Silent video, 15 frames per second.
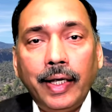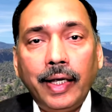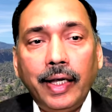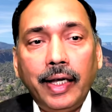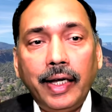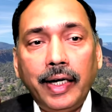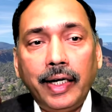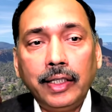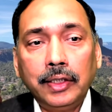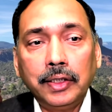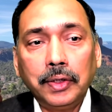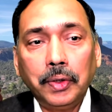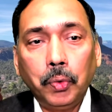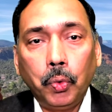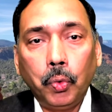And
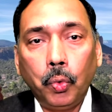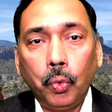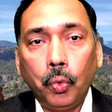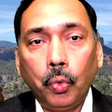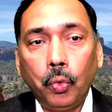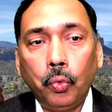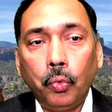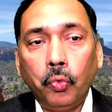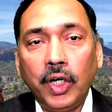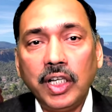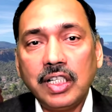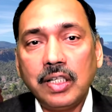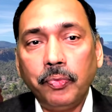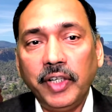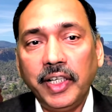
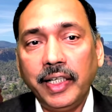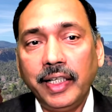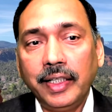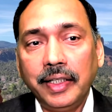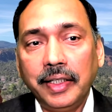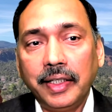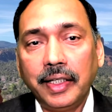once we